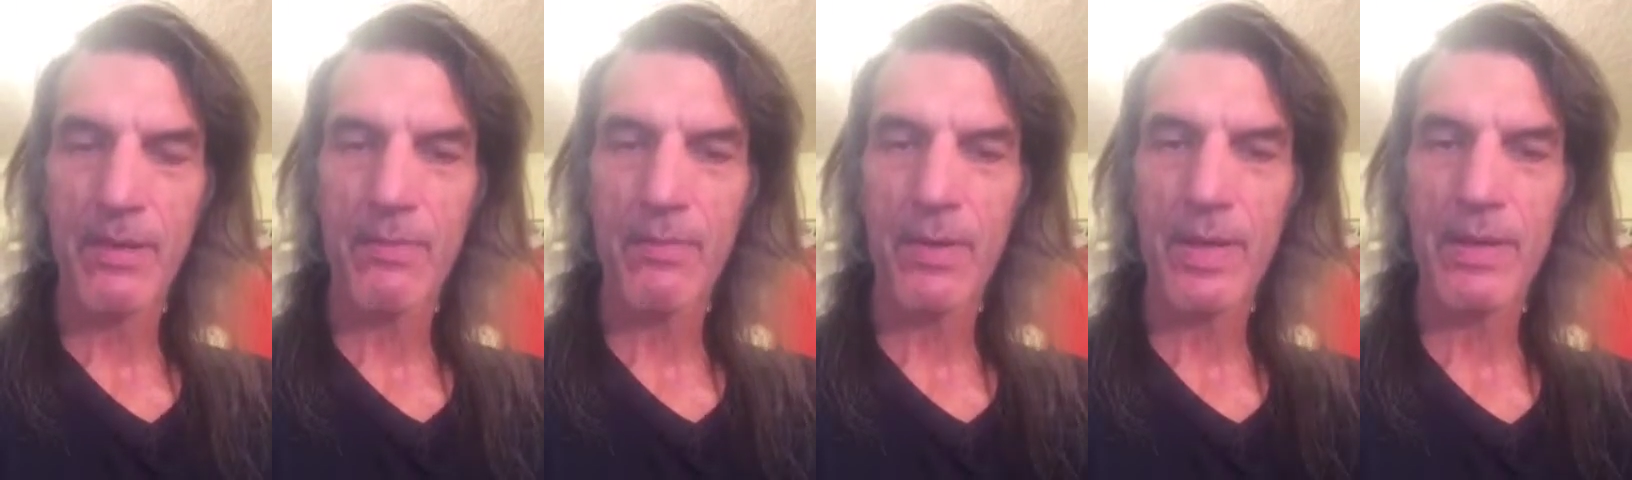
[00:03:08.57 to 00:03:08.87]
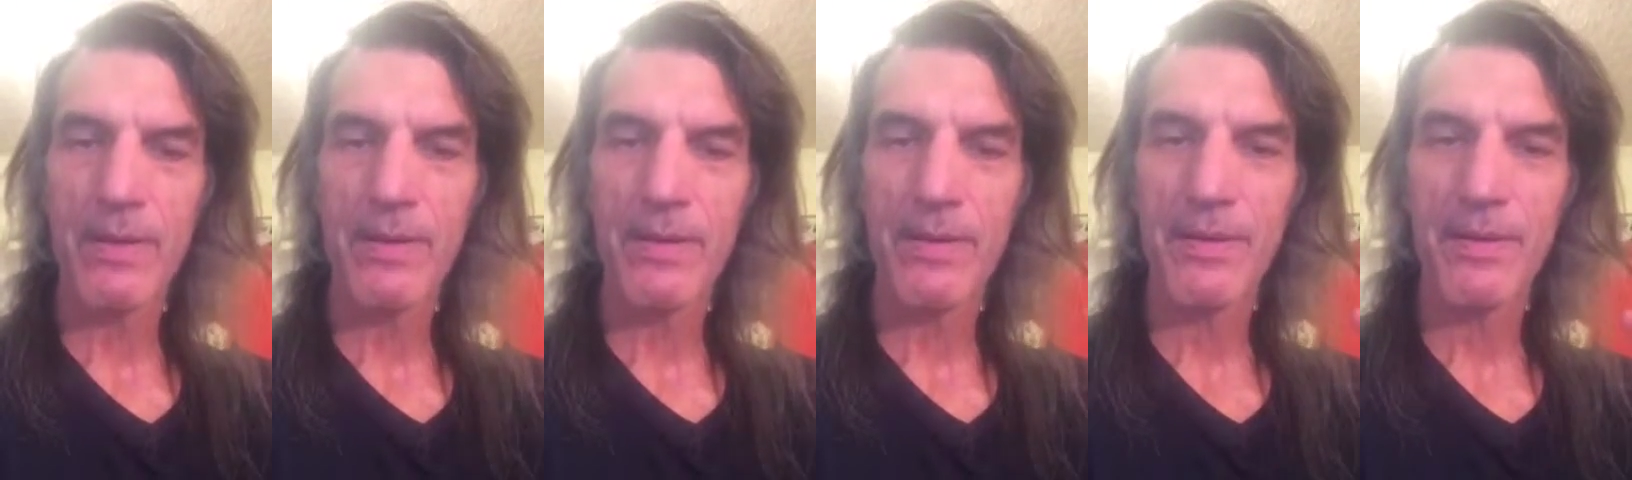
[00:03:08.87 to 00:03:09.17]

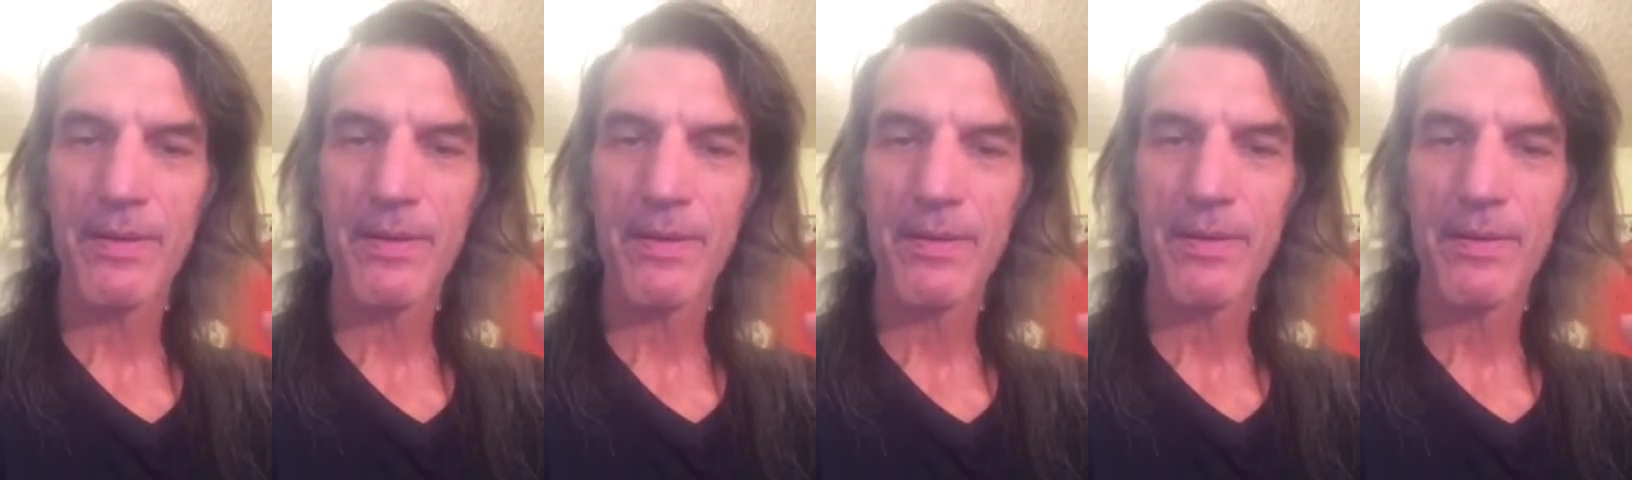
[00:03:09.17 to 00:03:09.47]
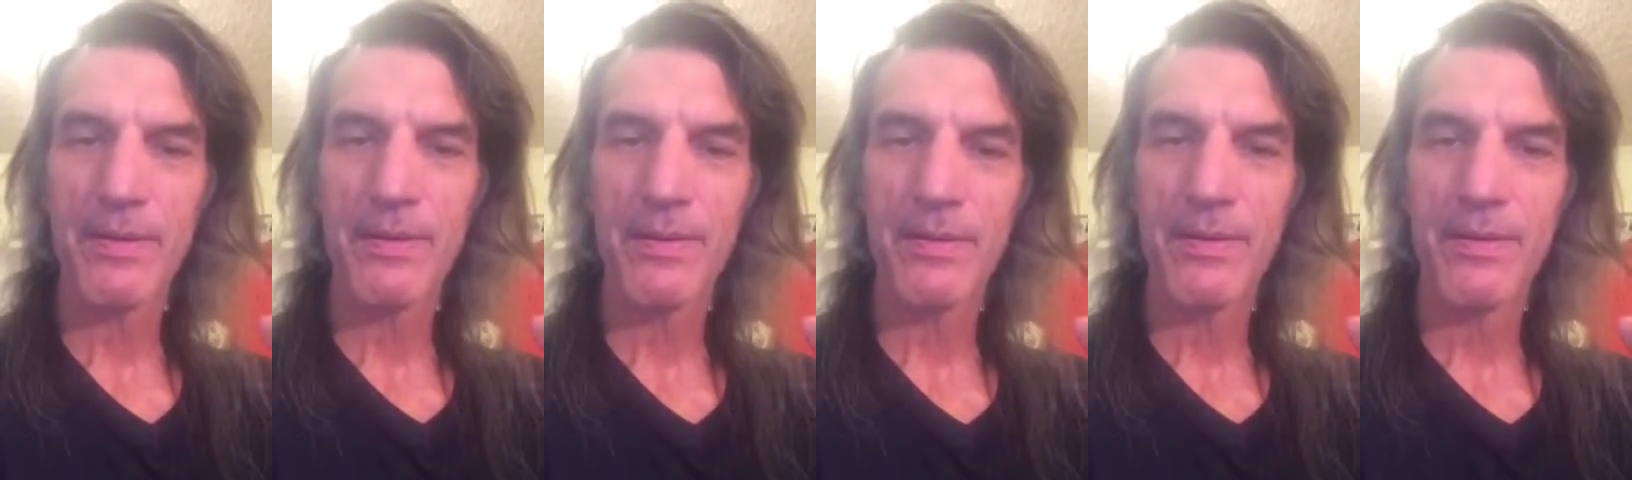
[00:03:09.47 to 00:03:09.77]
Well,
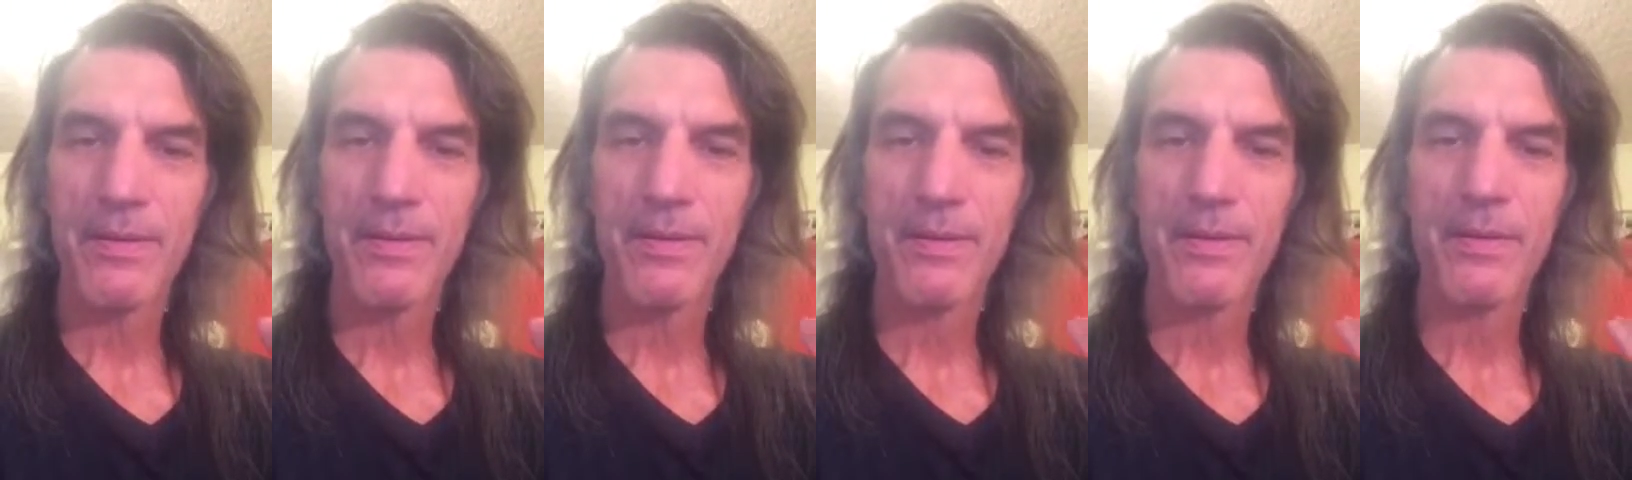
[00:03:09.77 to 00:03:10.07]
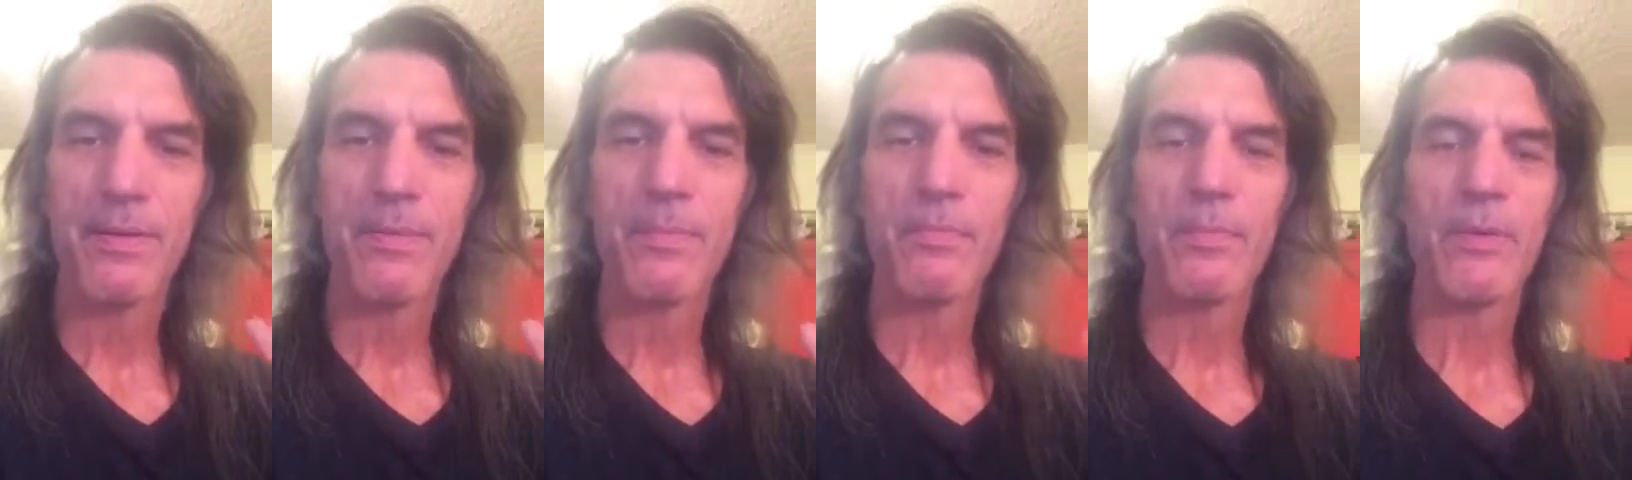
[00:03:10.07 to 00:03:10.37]

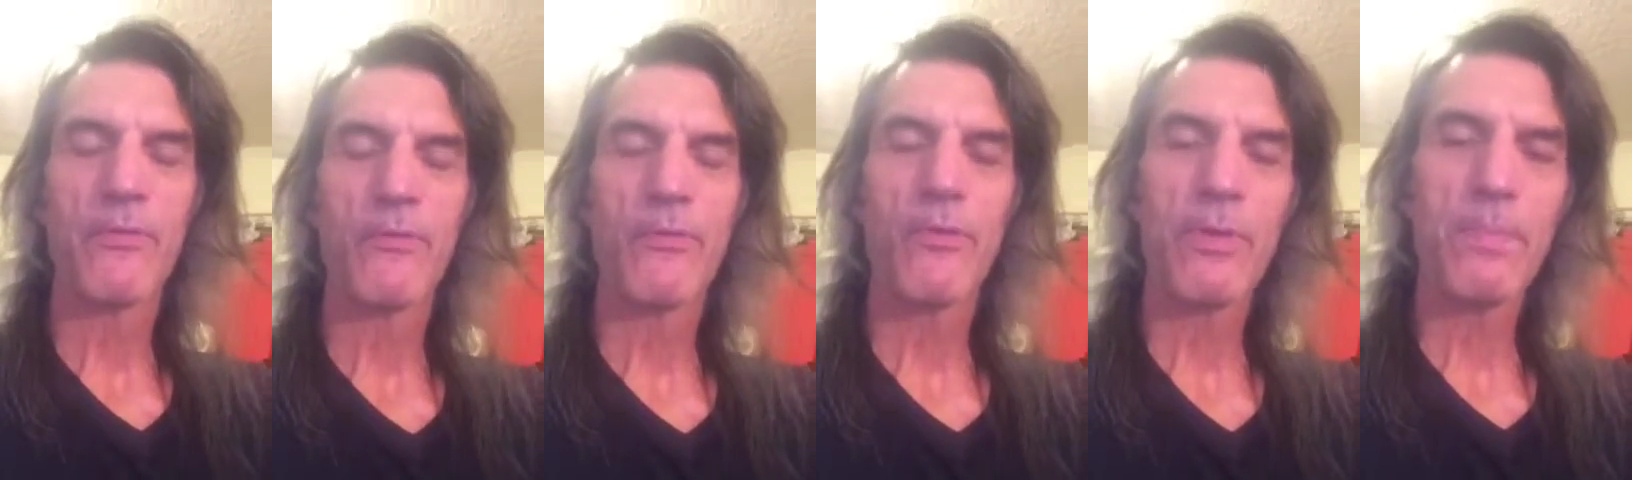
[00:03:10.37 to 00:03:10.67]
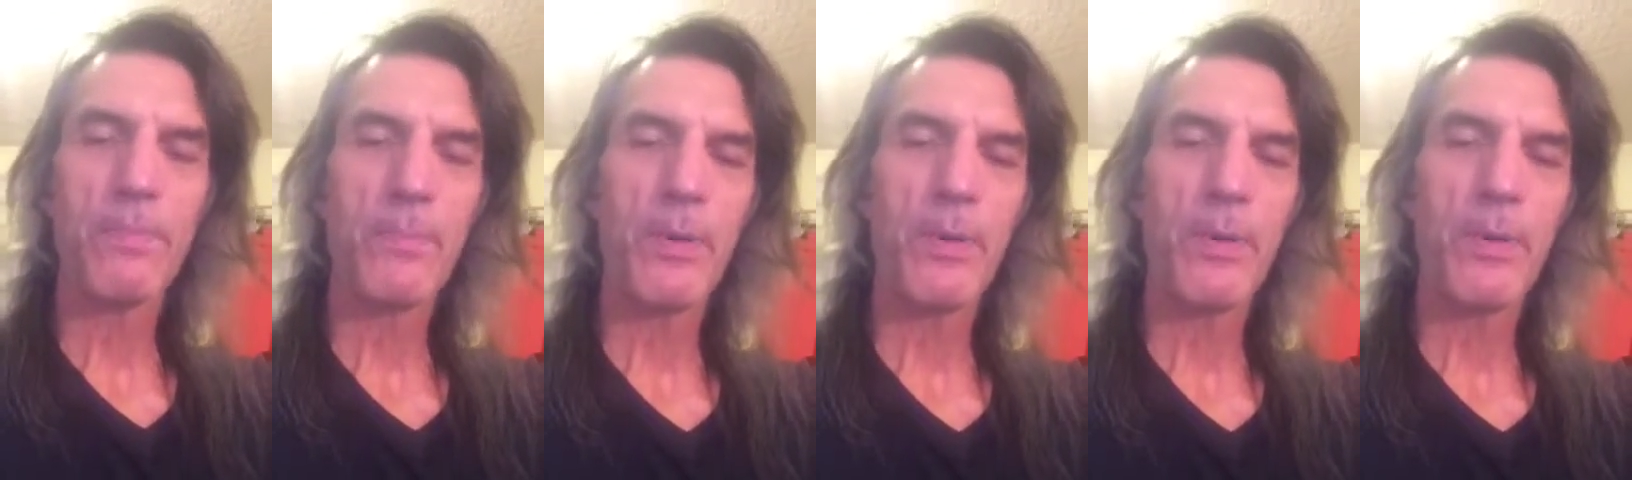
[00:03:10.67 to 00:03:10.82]
before